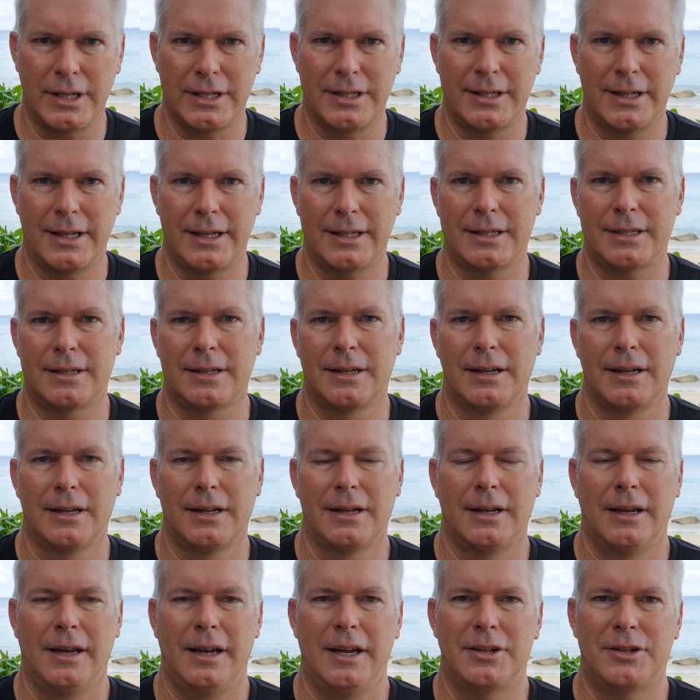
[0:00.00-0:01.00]
They say it's
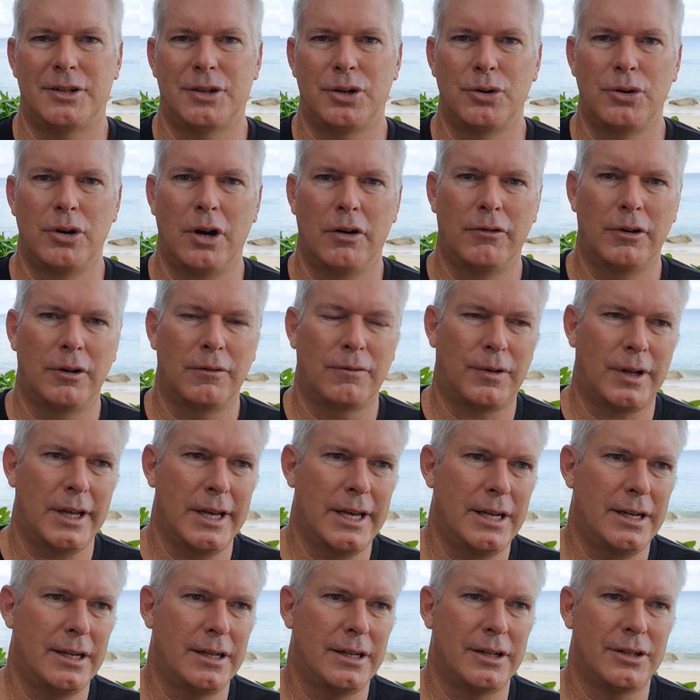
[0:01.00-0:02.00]
too
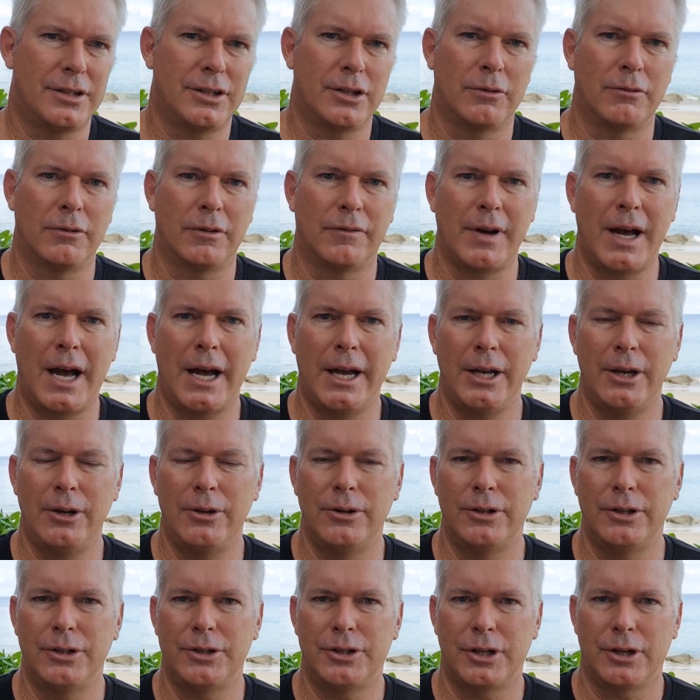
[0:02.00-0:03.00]
overinflated, it's
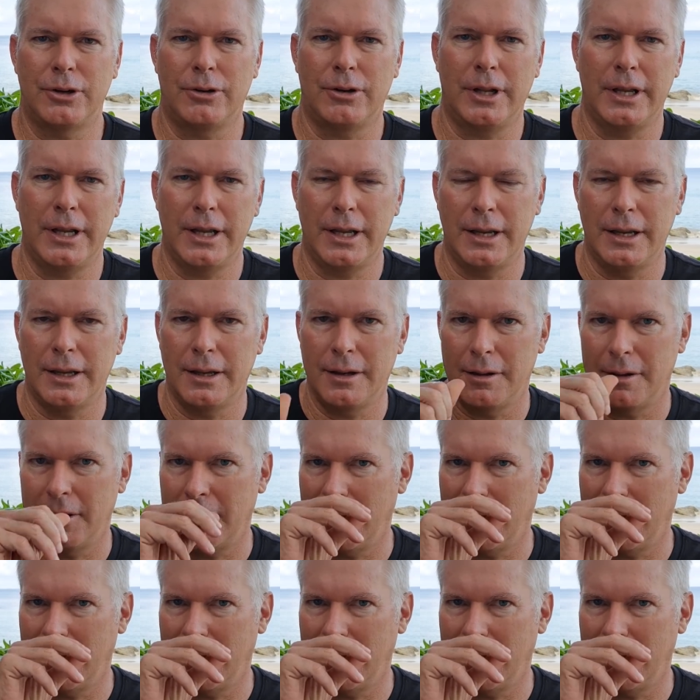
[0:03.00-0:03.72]
overvalued, you should only